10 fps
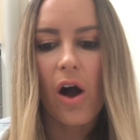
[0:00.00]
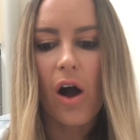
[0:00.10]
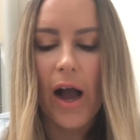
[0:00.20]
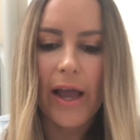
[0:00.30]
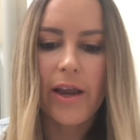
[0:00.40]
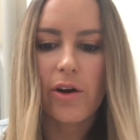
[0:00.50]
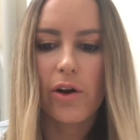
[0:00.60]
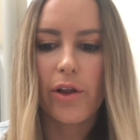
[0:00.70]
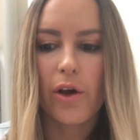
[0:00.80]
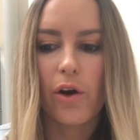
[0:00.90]
I can
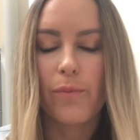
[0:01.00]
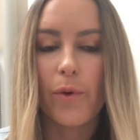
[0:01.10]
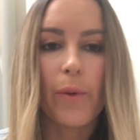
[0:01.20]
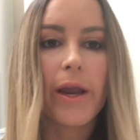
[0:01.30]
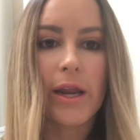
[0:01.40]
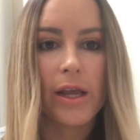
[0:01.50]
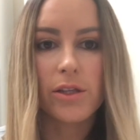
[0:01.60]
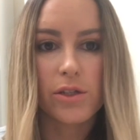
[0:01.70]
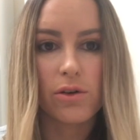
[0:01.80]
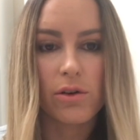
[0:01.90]
only hope that we're going to get
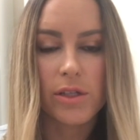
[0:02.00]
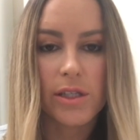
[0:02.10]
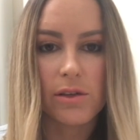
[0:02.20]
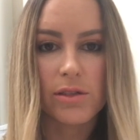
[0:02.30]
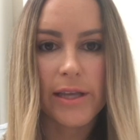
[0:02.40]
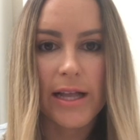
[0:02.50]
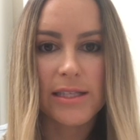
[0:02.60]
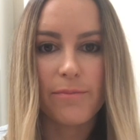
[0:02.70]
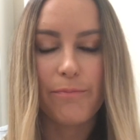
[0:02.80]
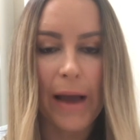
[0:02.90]
strong skill
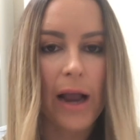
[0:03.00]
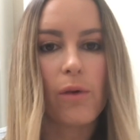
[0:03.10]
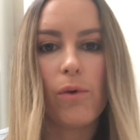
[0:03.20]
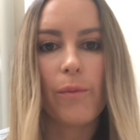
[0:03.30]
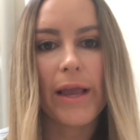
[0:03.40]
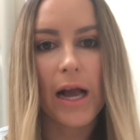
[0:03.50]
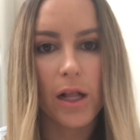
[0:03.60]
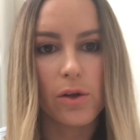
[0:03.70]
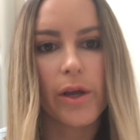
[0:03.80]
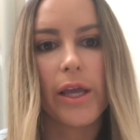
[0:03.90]
sets back when we are
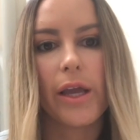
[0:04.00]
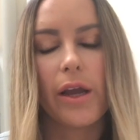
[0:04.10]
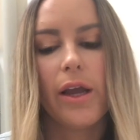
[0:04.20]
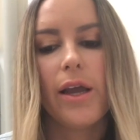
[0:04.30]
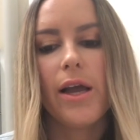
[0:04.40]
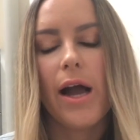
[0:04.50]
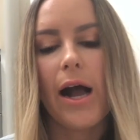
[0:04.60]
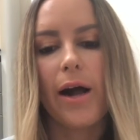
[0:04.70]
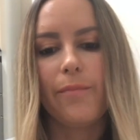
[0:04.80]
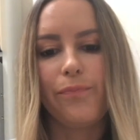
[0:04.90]
looking
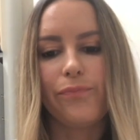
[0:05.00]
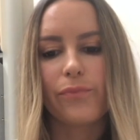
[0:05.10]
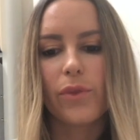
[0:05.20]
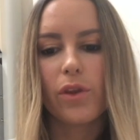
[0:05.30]
um,